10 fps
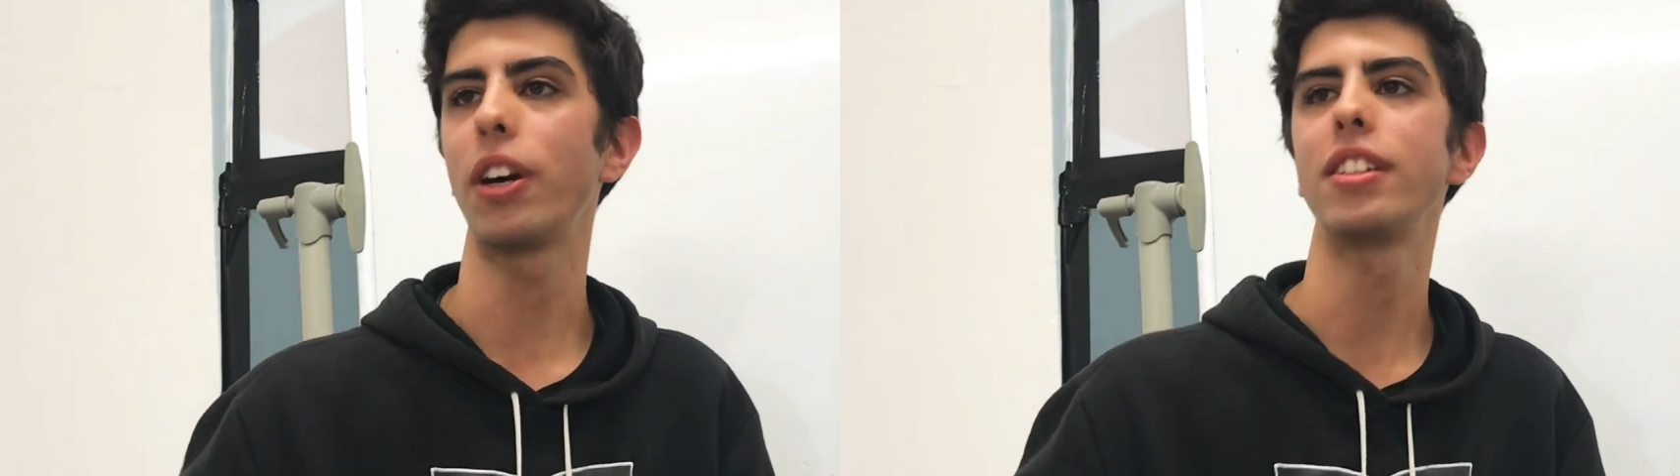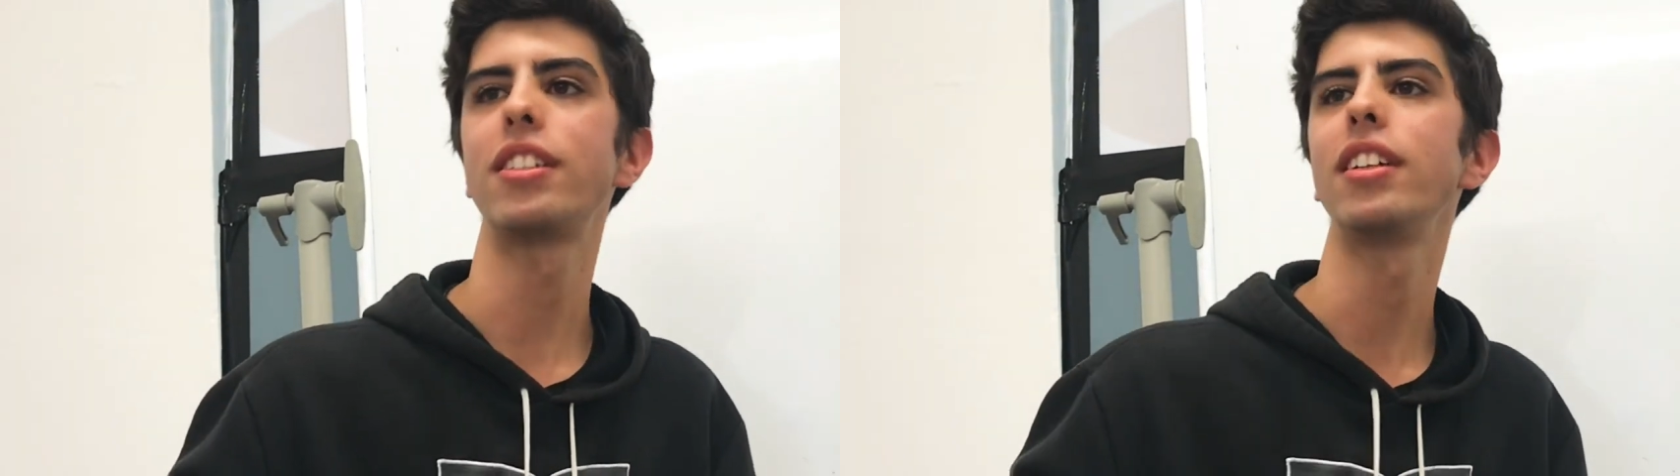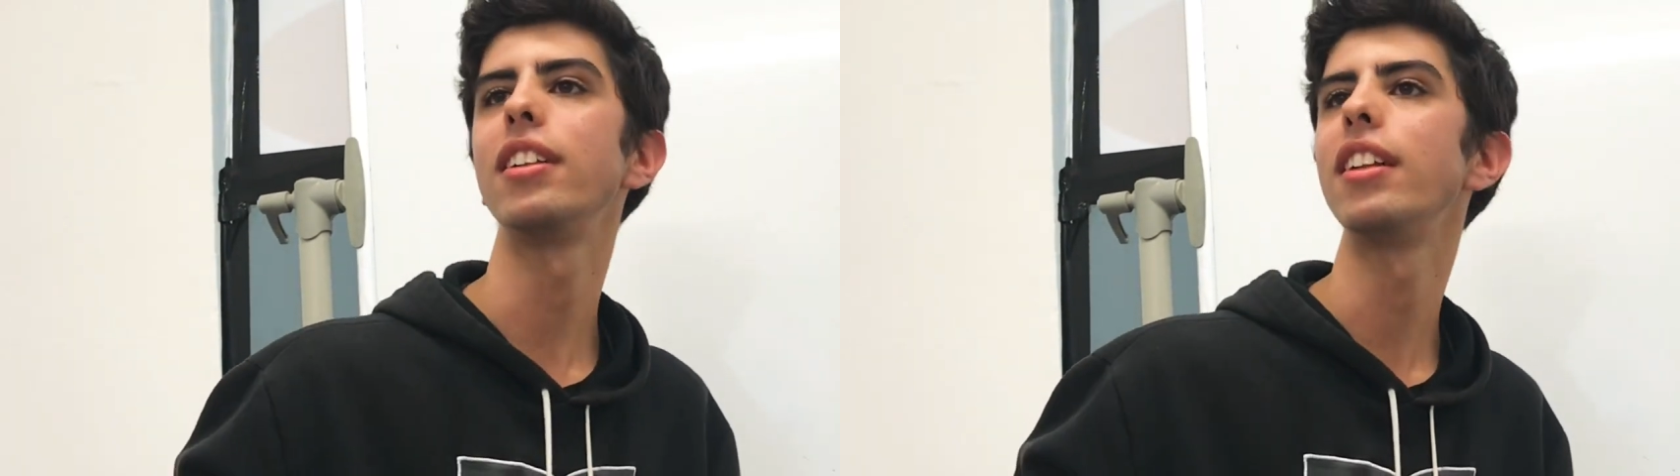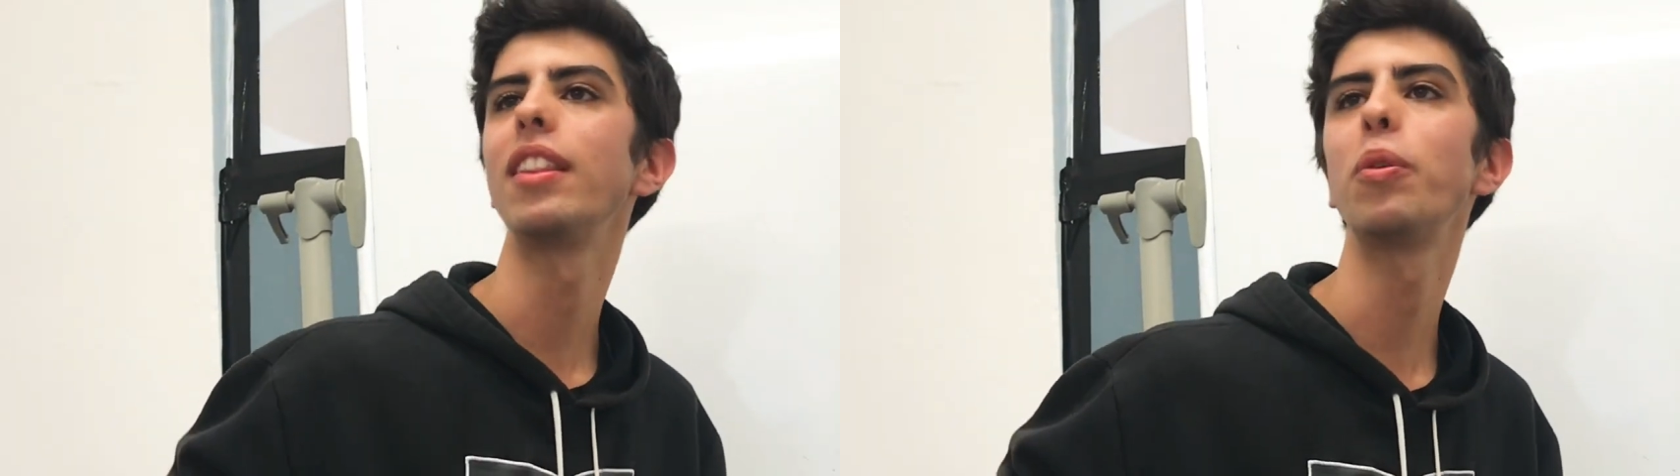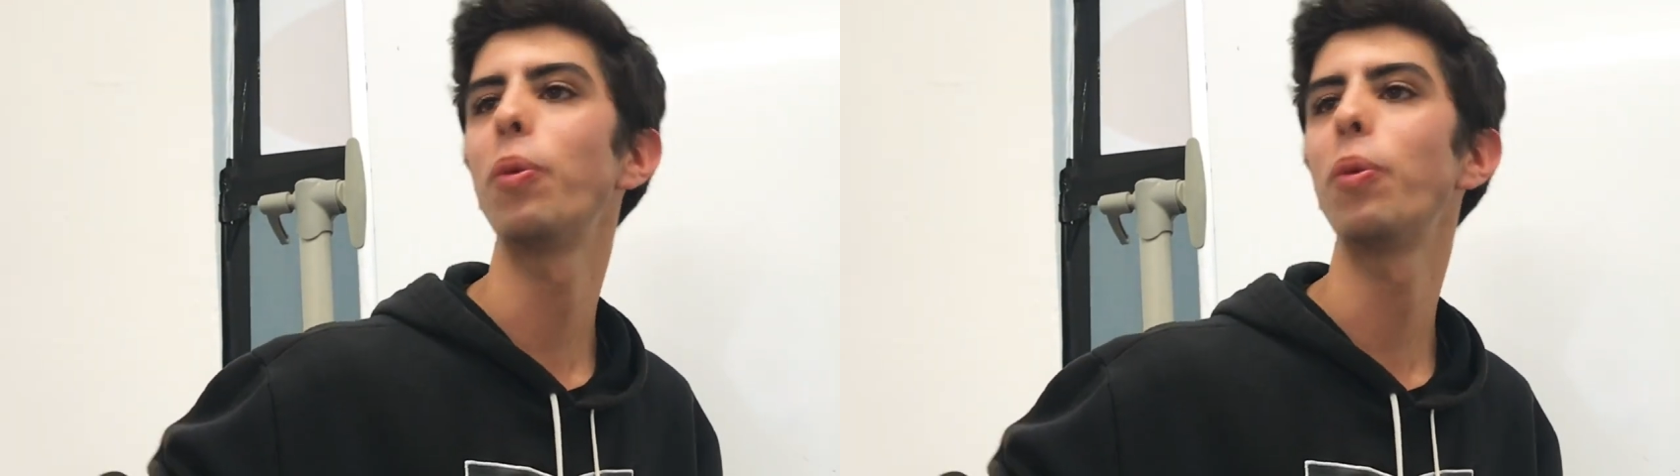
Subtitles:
person in the